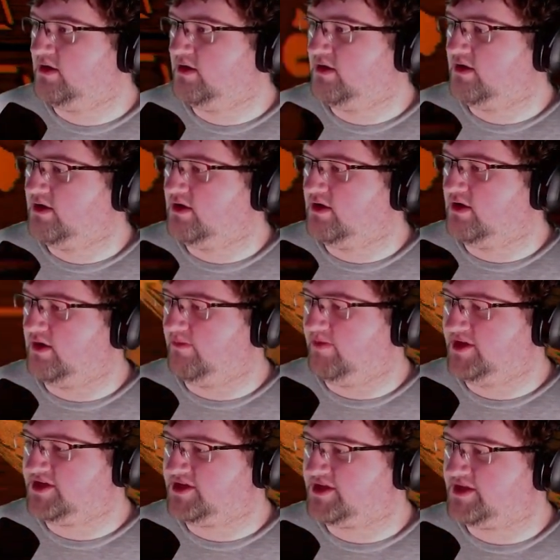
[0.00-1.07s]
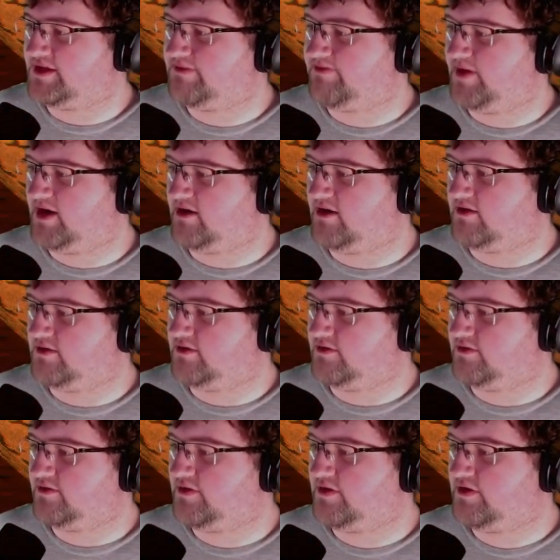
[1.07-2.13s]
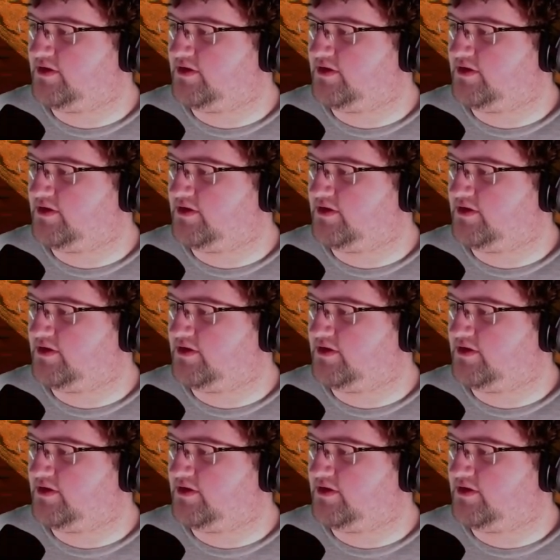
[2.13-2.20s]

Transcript: Alright, bunch of sparrows.